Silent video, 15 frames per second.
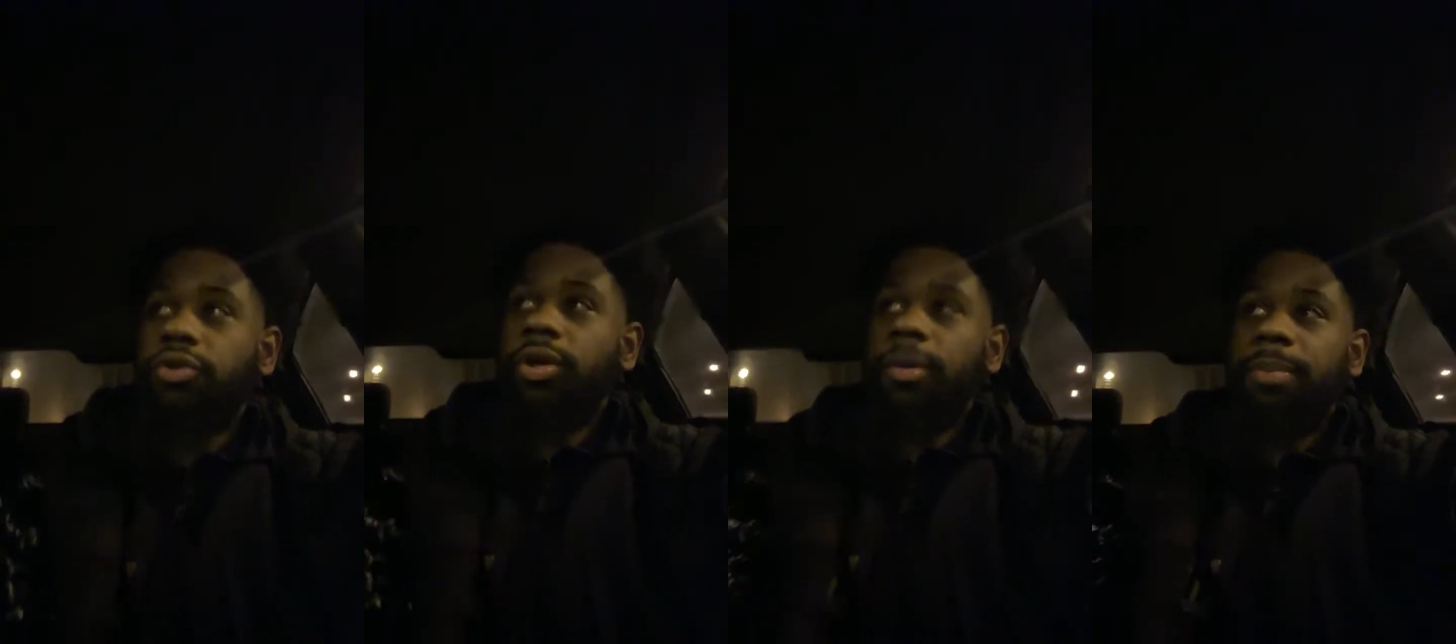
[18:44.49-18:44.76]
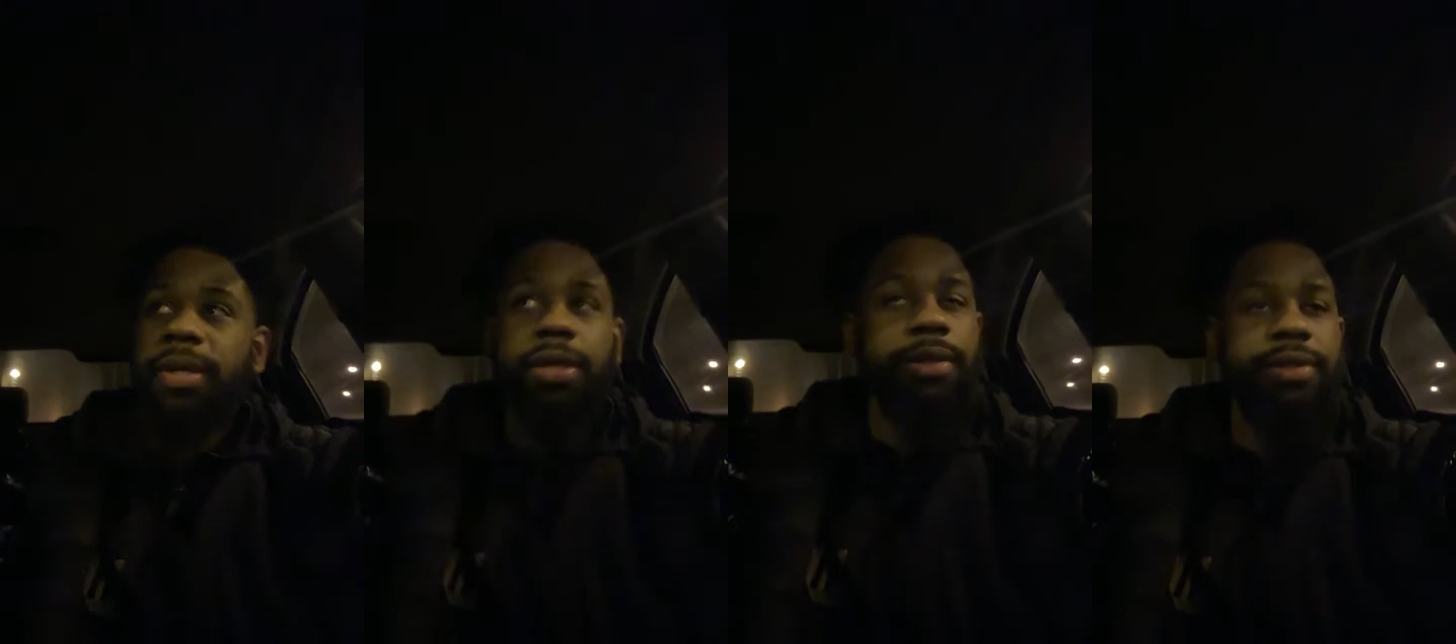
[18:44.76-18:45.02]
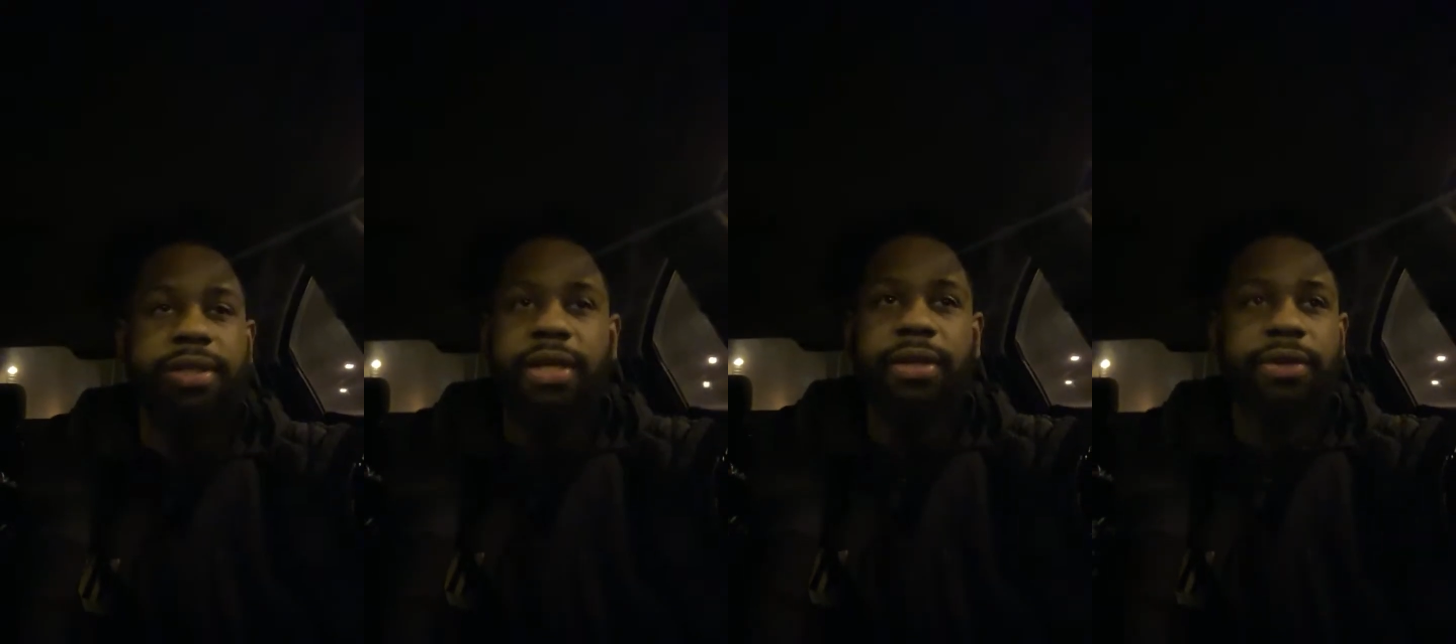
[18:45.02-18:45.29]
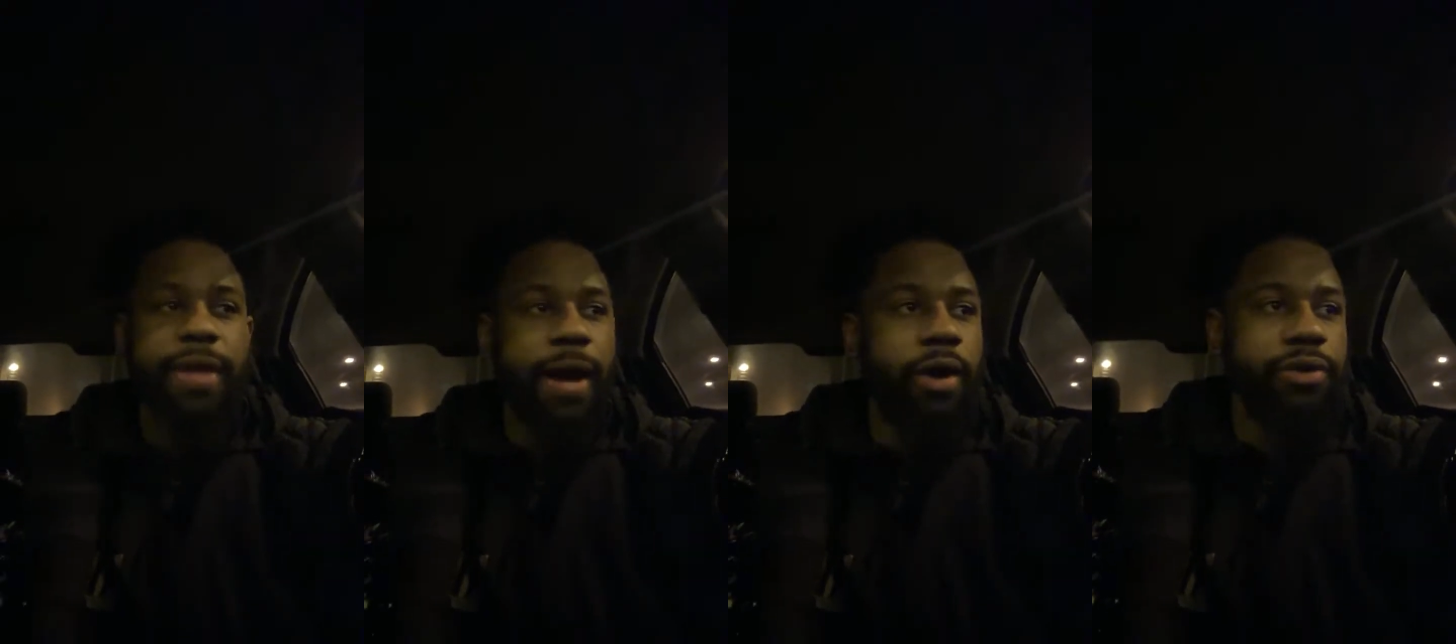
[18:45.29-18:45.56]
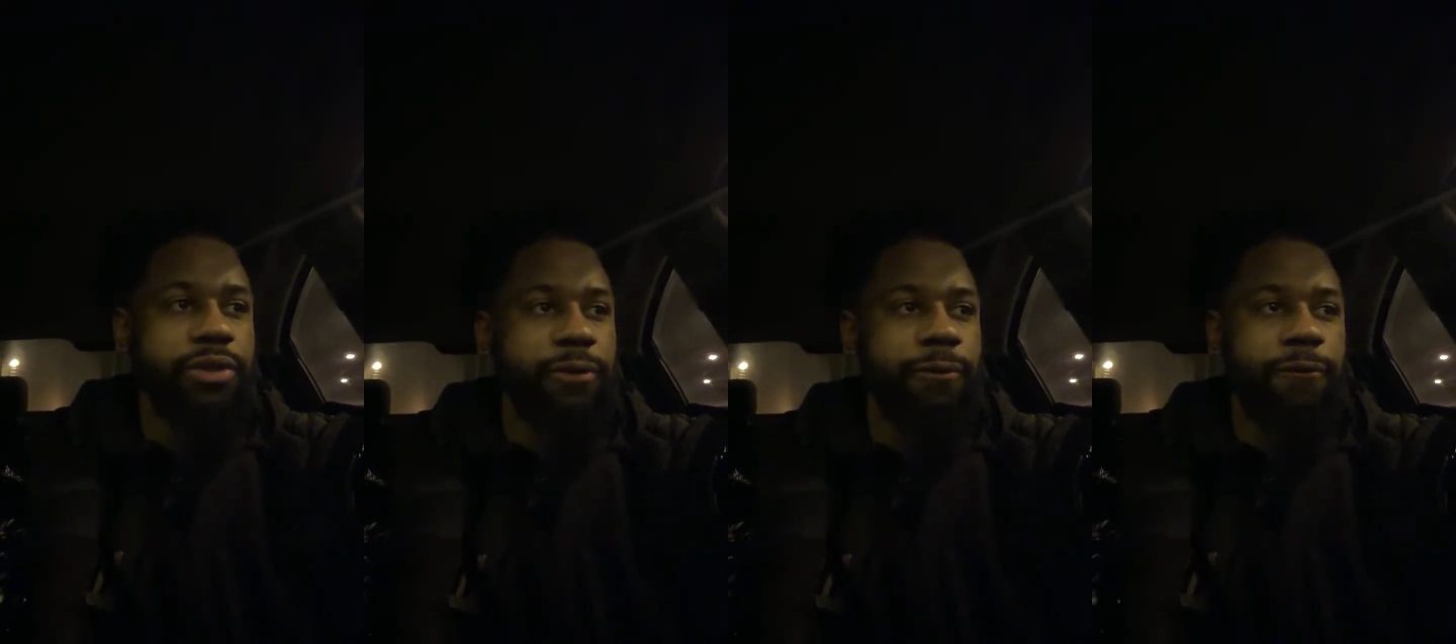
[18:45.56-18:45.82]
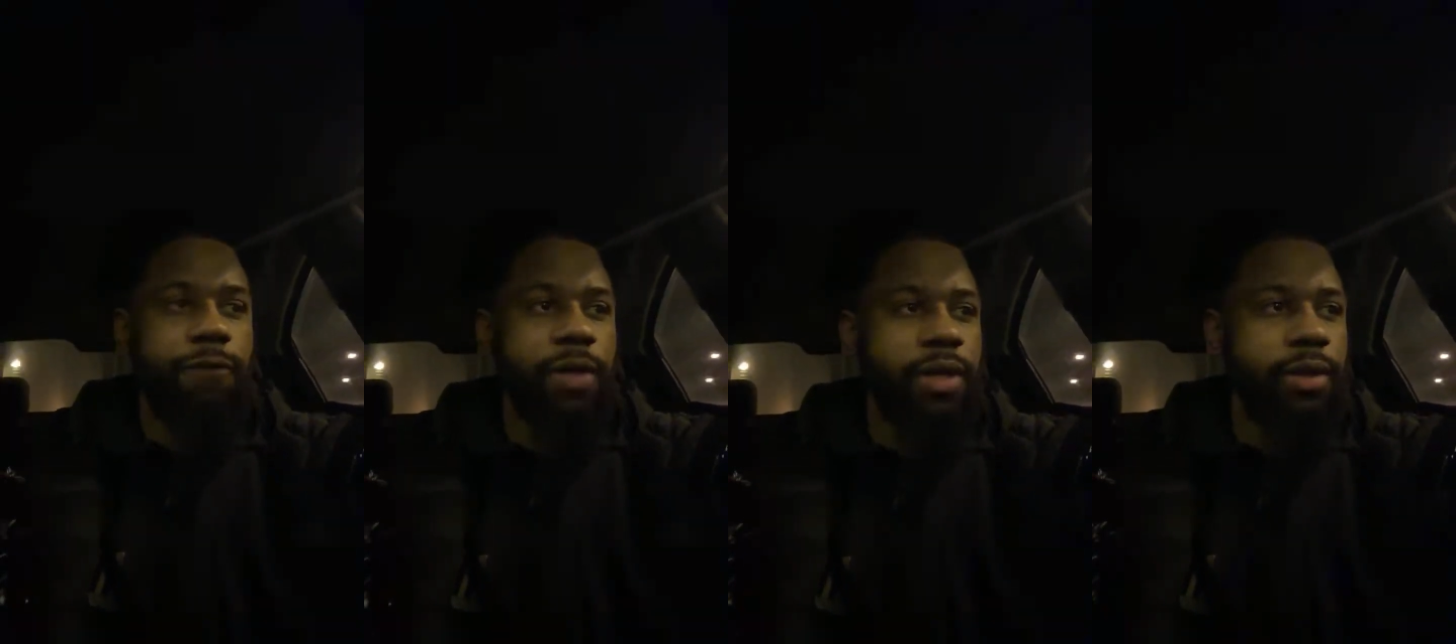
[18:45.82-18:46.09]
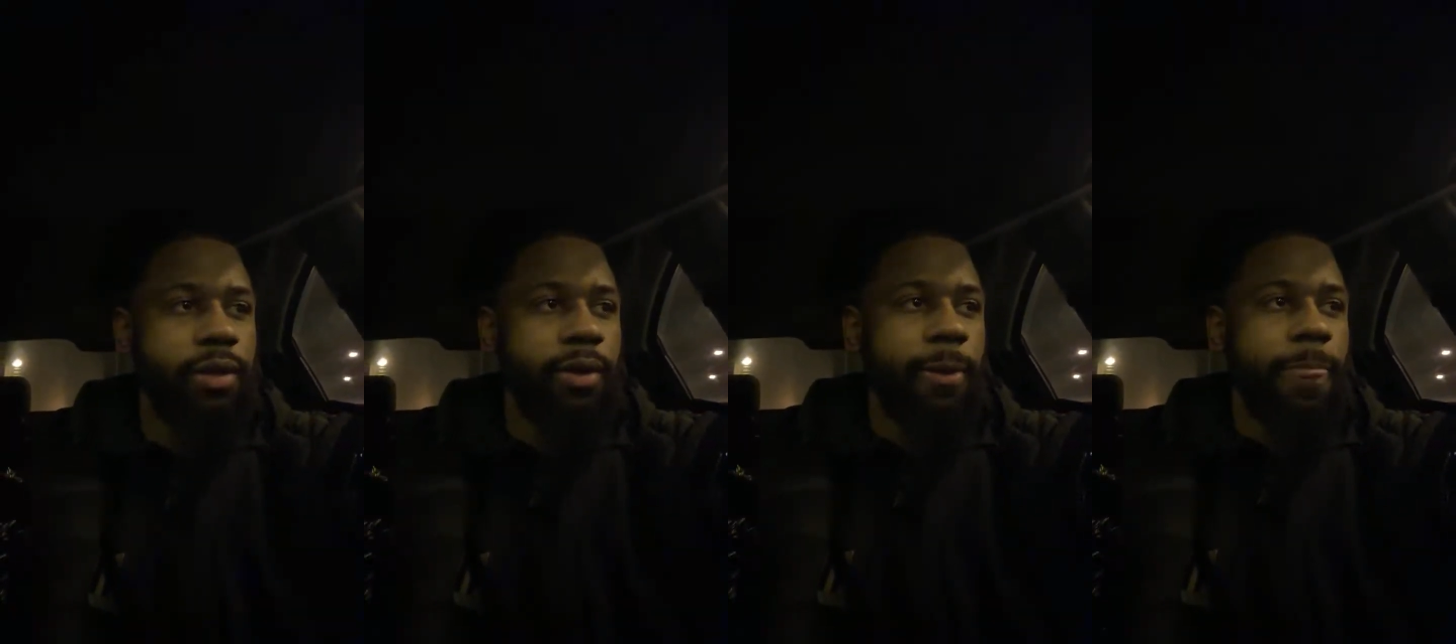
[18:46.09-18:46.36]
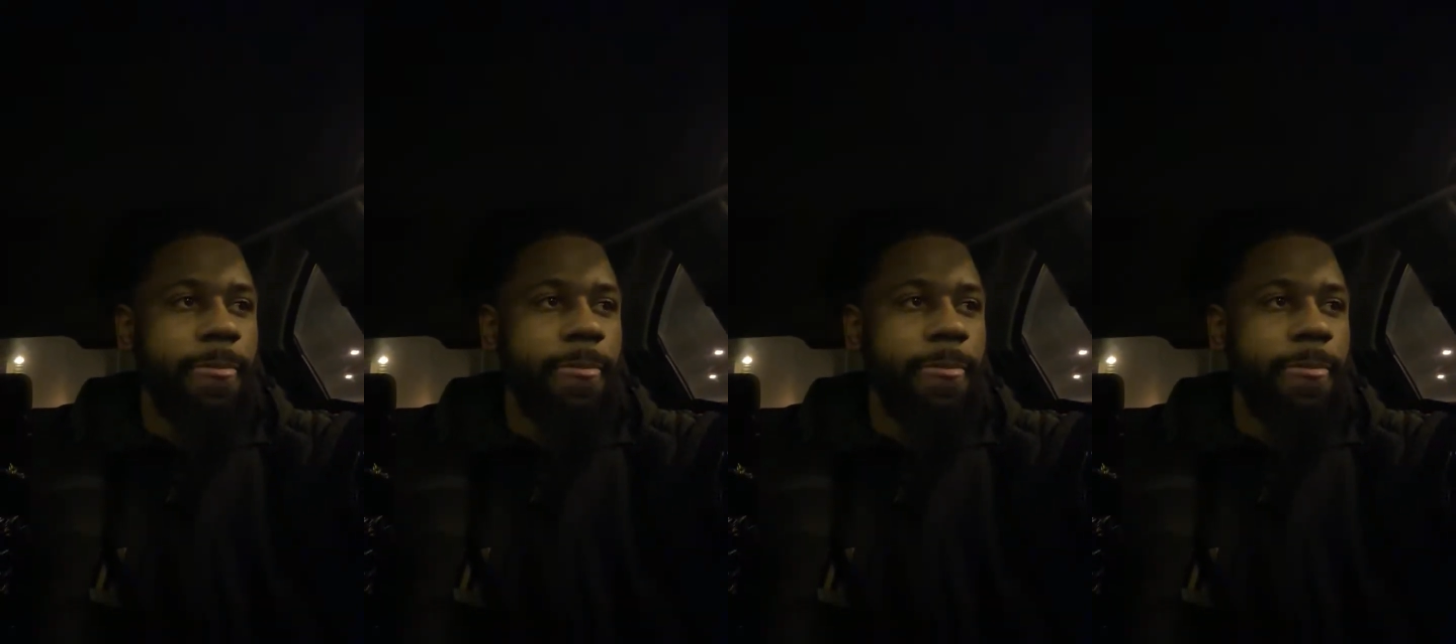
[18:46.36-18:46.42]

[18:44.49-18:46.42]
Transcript: you could be 10,000 feet